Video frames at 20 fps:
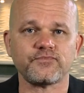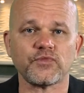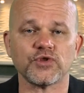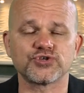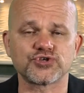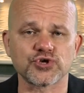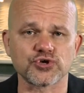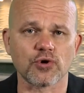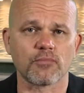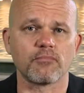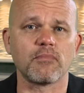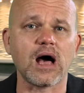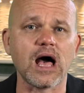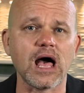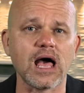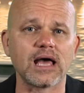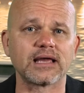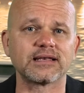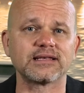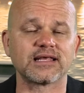So, your
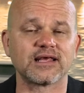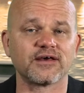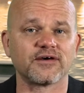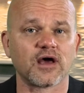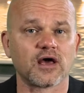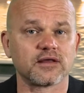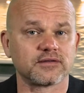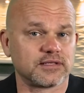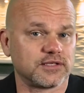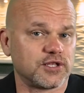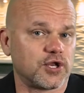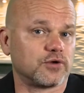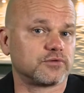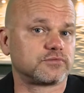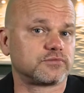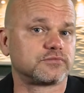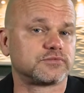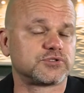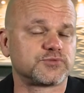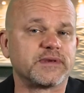mind, eh, you know,
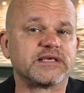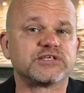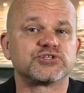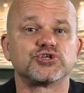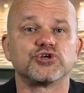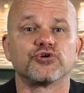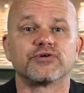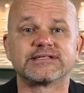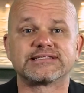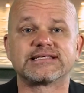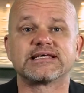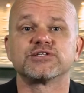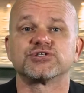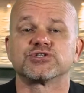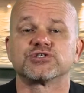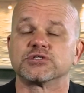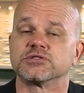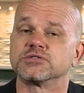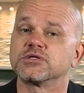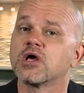speaks to your
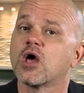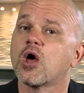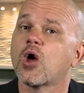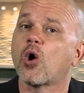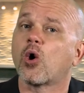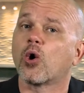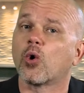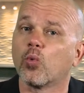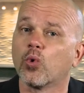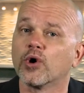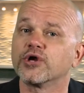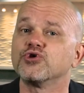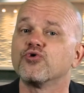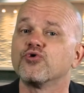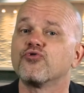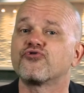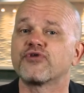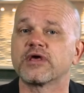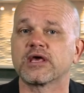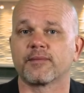intention or what you
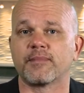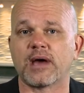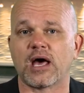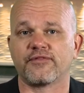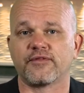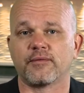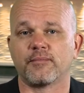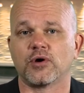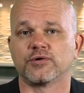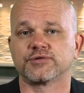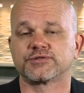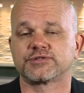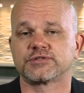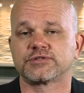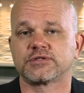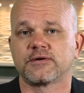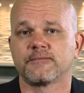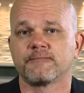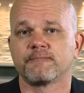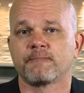think about the most.
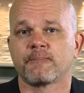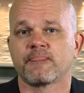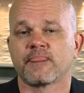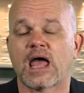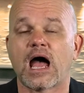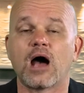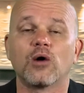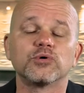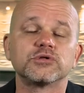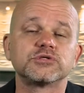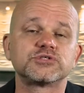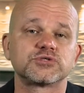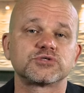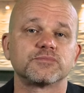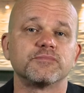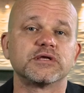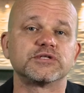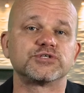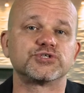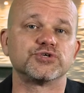I would
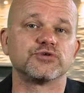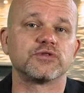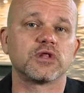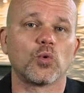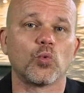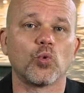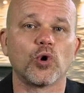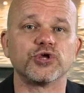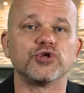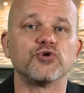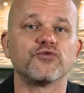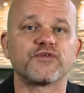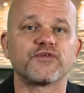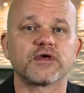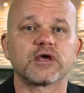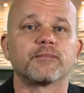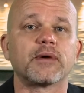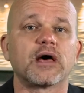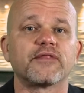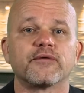submit to you that what you
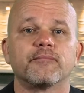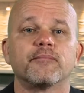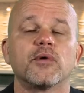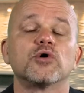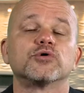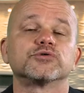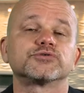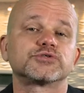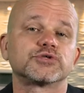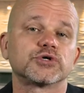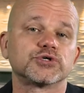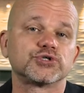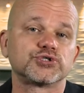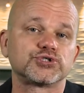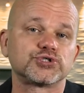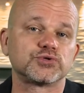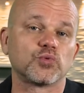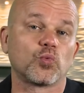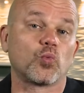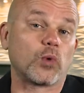think about the most
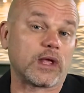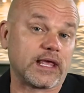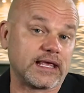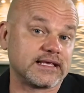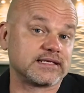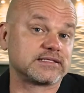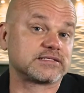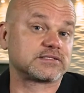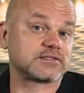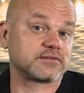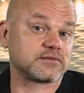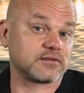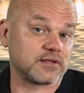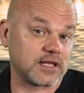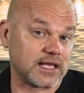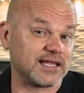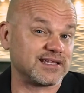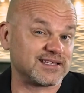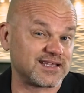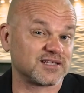is,
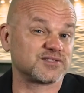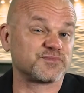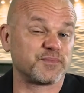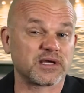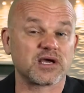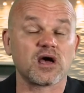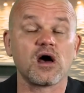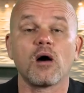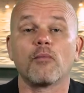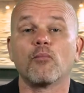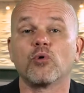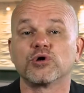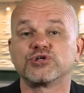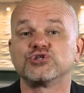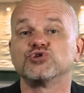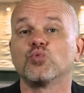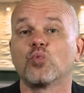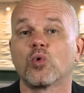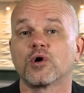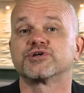it does become what
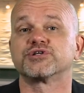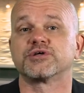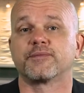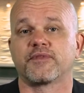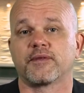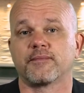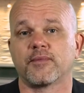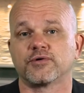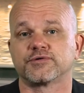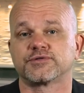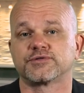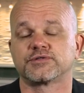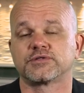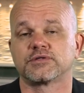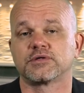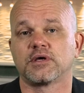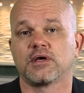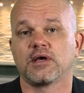you worship the most.